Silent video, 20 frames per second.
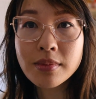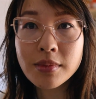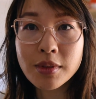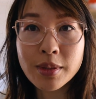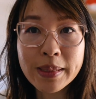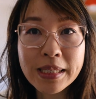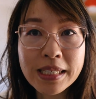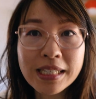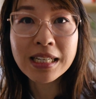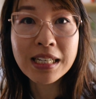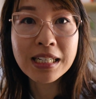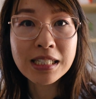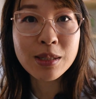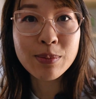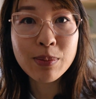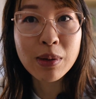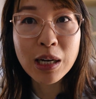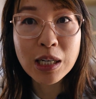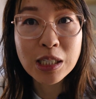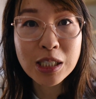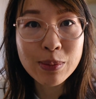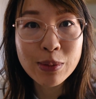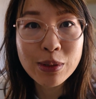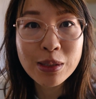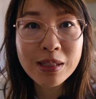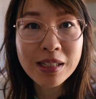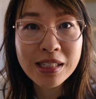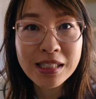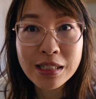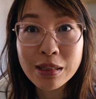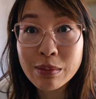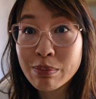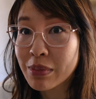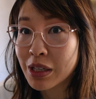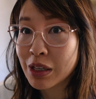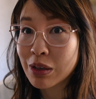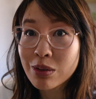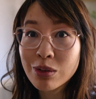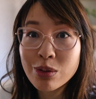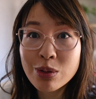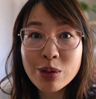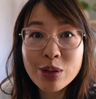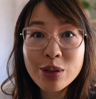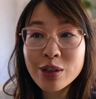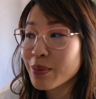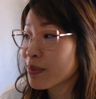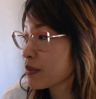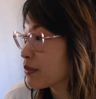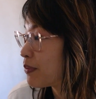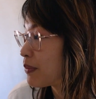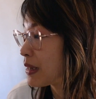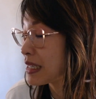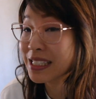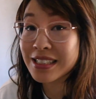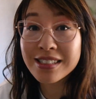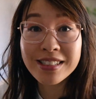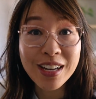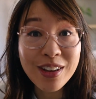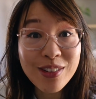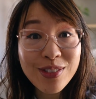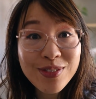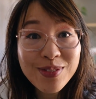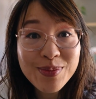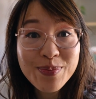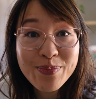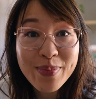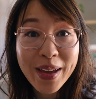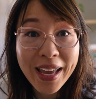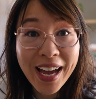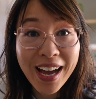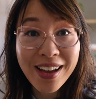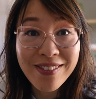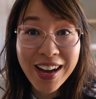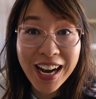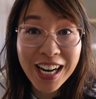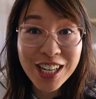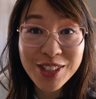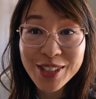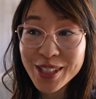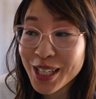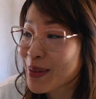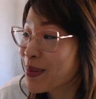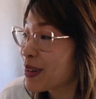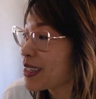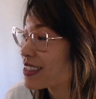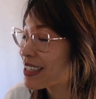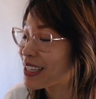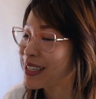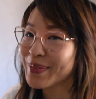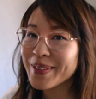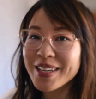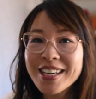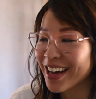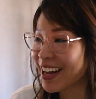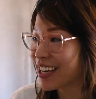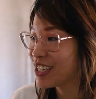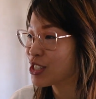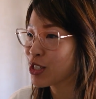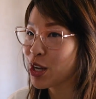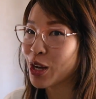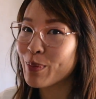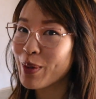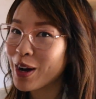Oh my God, is it possible? Is it a miracle? My stuff may have actually come on time. I just got a